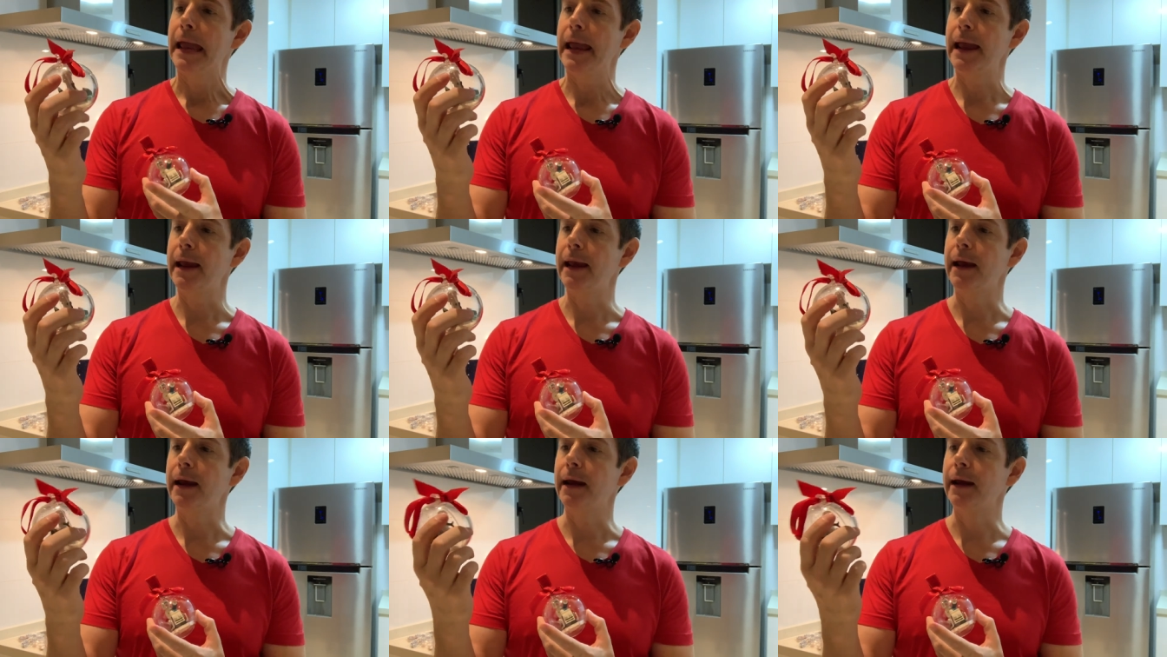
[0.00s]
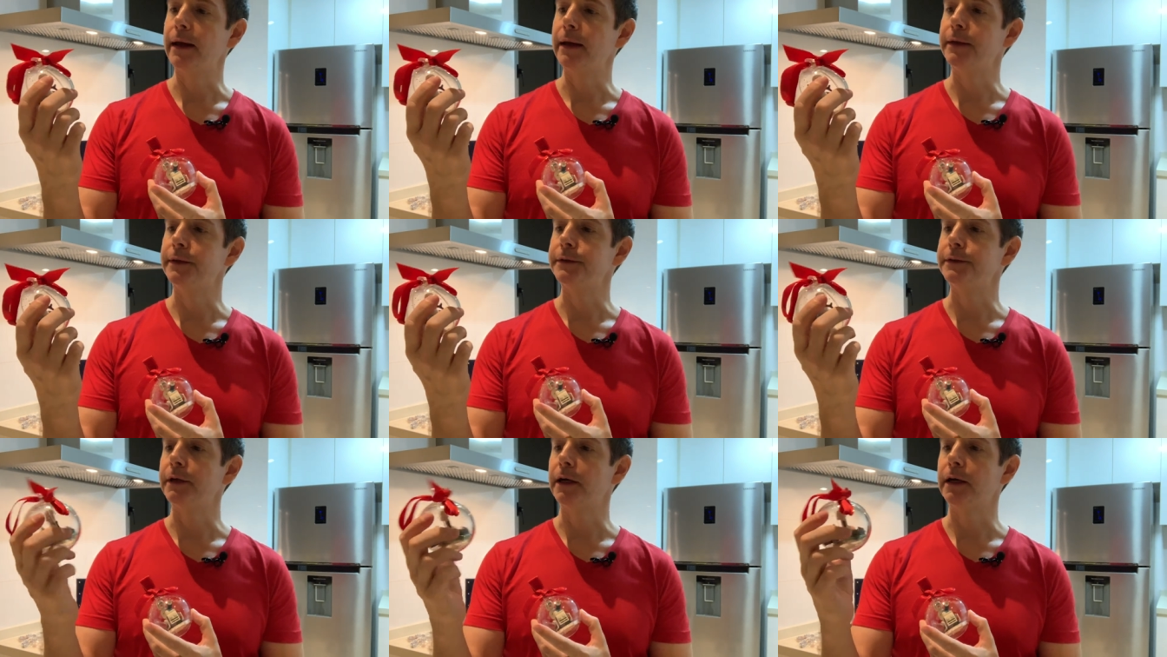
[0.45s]

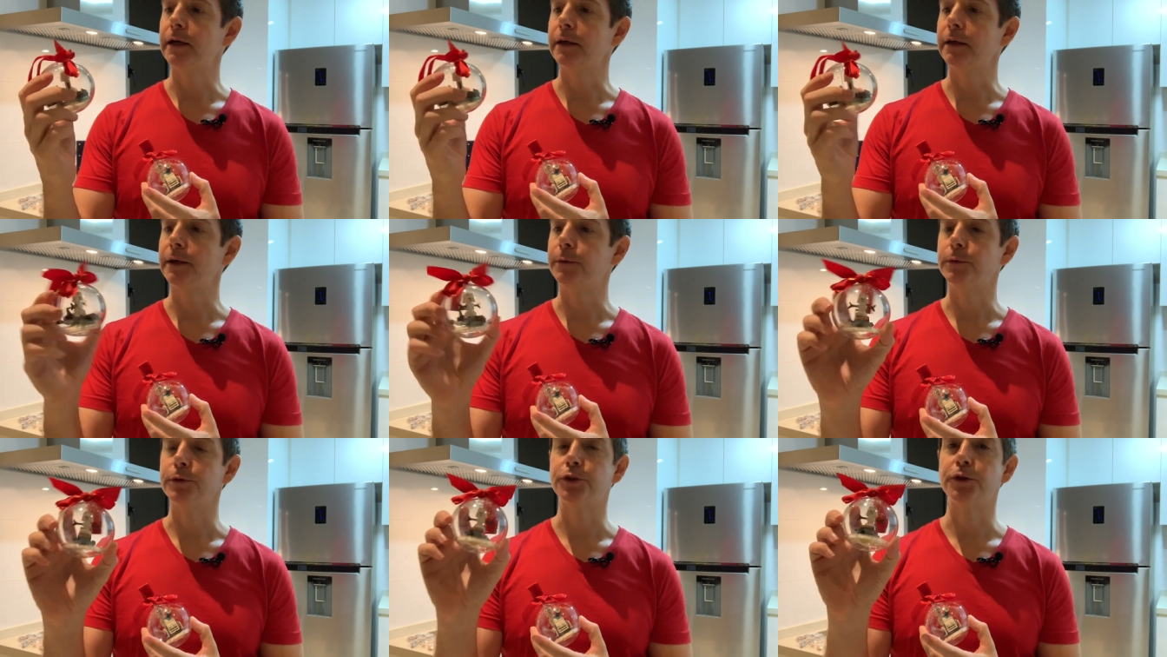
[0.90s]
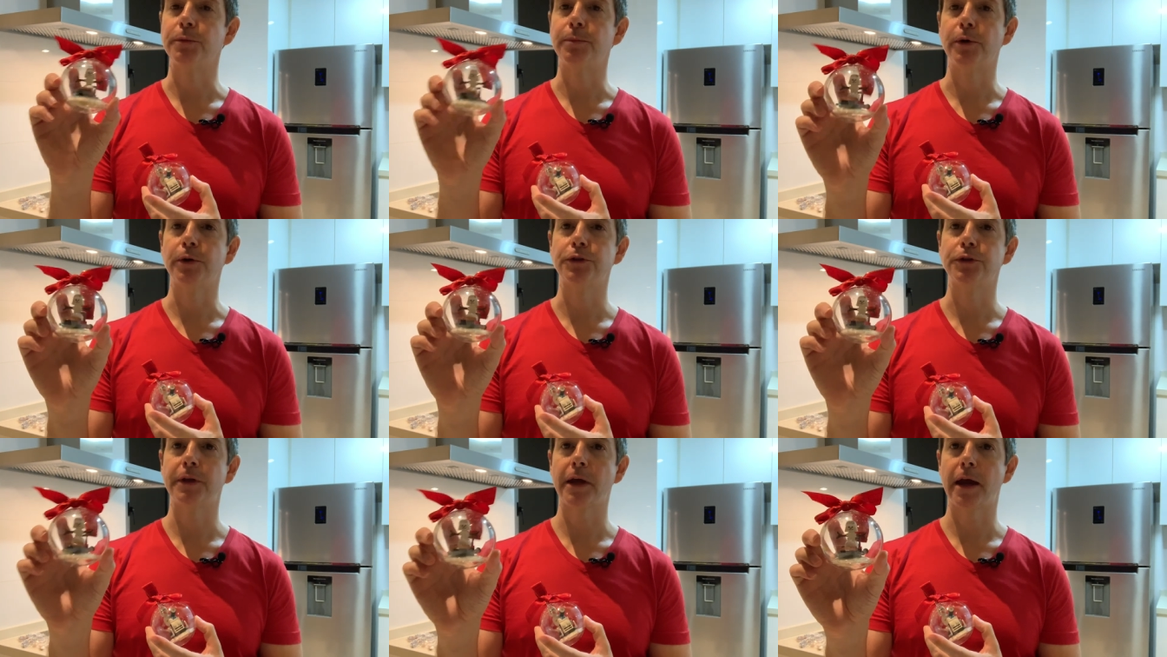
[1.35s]
and uh, it was
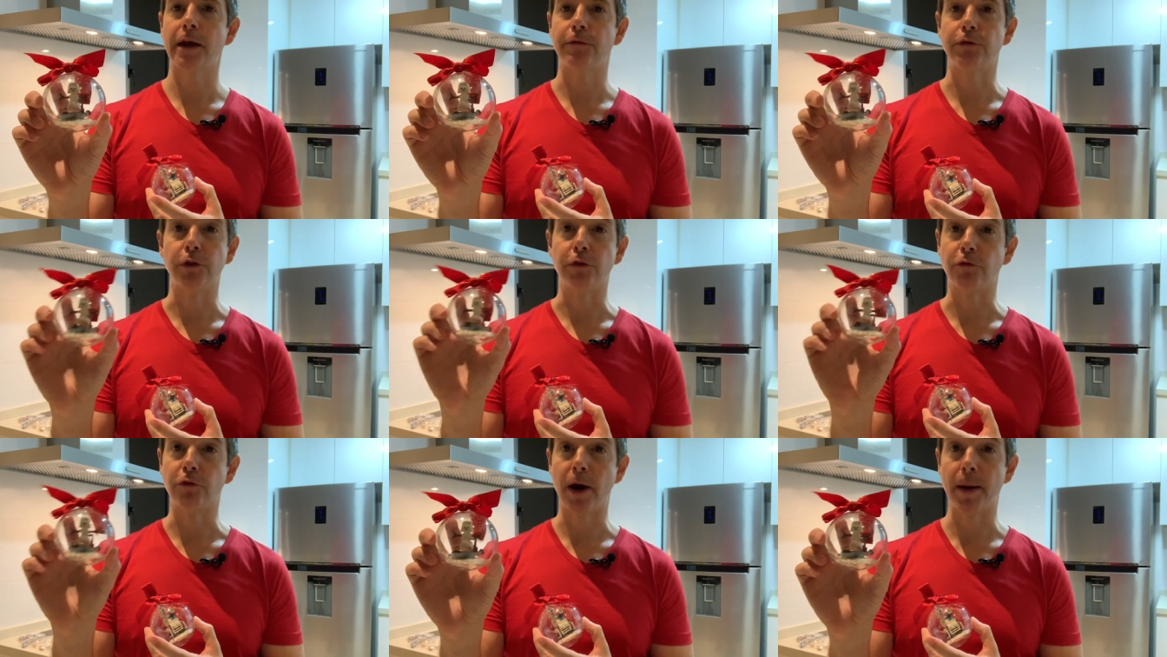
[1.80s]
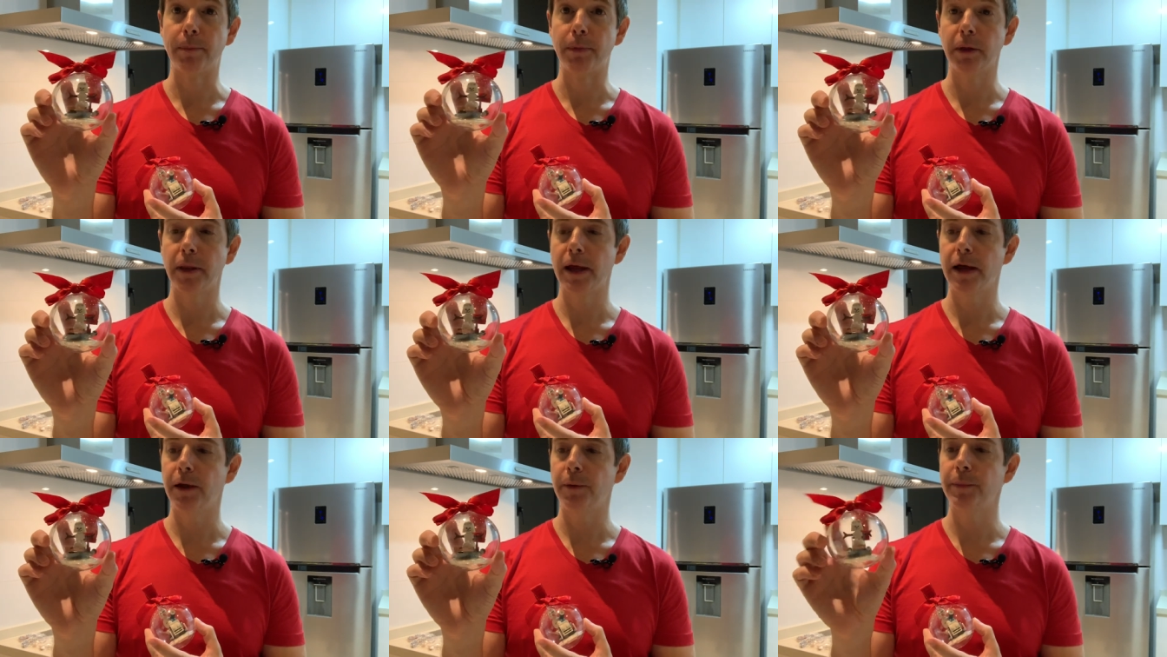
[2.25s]
supposed to have the Rebel
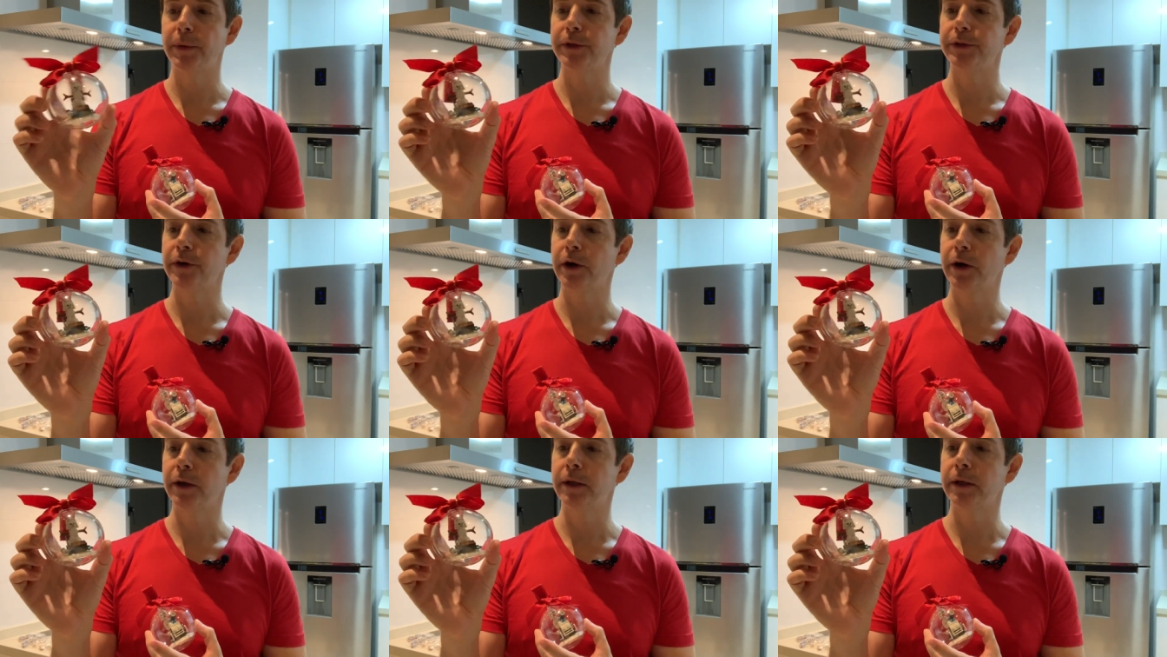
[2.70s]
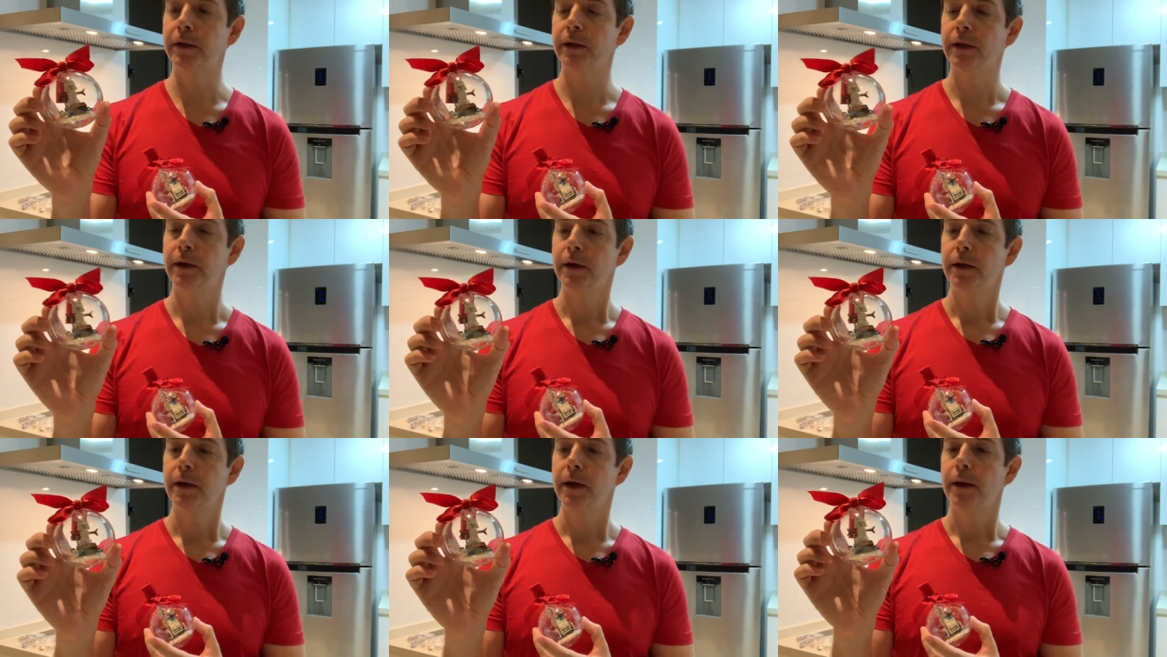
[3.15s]
helmet on it,
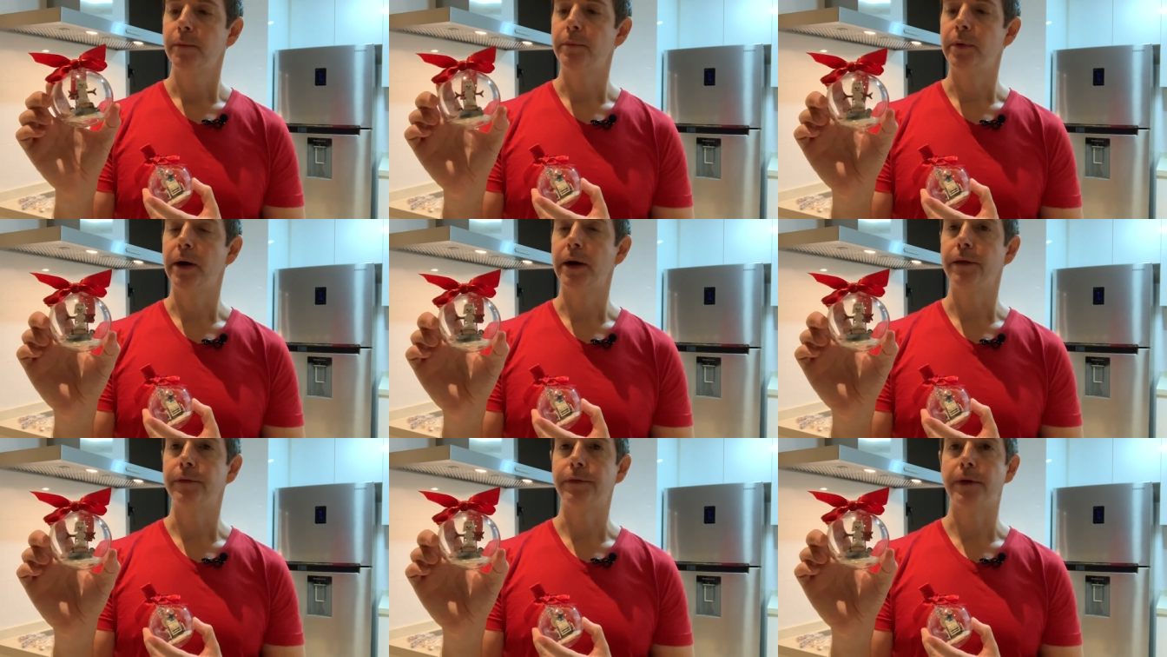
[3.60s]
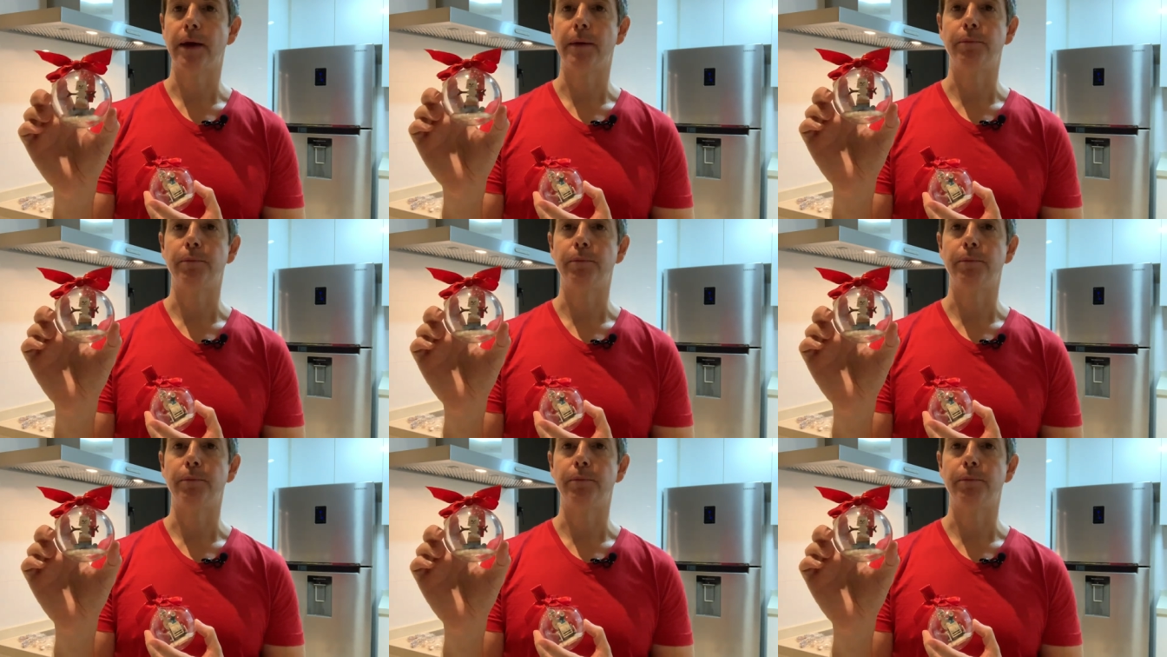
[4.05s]
but I